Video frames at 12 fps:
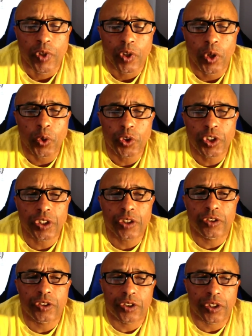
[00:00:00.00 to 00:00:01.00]

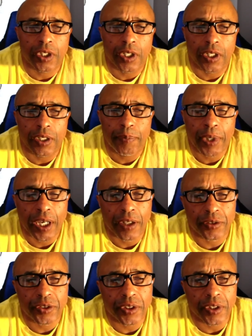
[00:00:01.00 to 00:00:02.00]
coaches,
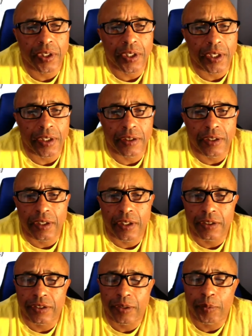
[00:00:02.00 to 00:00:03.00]
Patterson
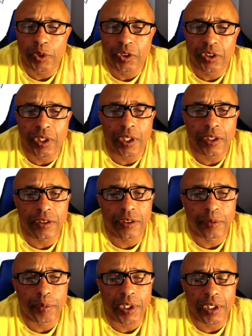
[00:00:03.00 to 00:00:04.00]
and Zimmer's son,
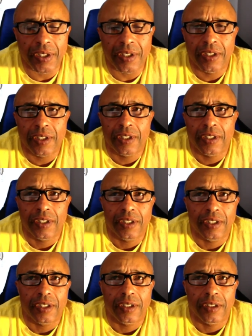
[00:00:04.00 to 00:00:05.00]
to be
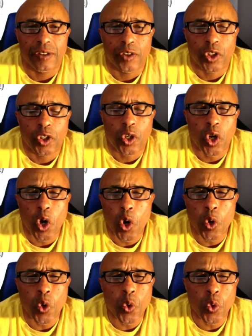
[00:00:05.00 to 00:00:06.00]

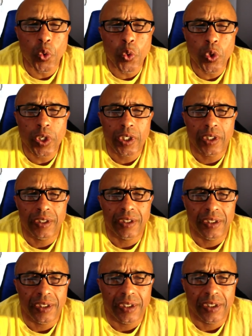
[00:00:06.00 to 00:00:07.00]
co
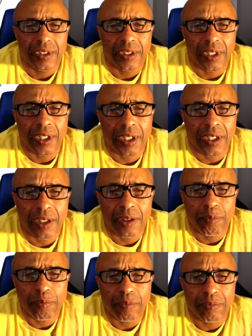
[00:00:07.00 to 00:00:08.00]

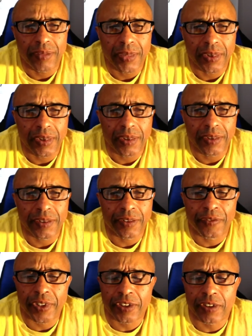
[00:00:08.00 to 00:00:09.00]
um,
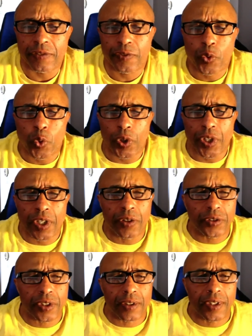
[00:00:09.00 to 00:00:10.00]
defensive
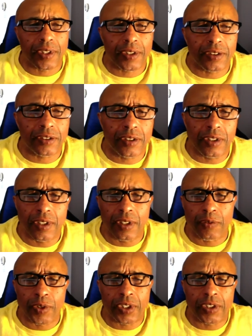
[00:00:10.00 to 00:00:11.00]
coordinators, I think is the
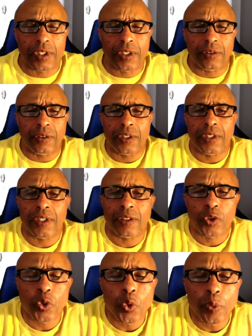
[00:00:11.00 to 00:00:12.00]
right title. And
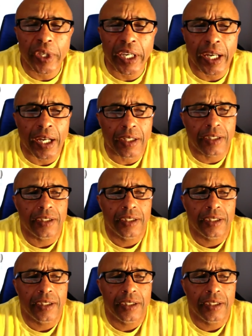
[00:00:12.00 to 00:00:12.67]
then Kubiak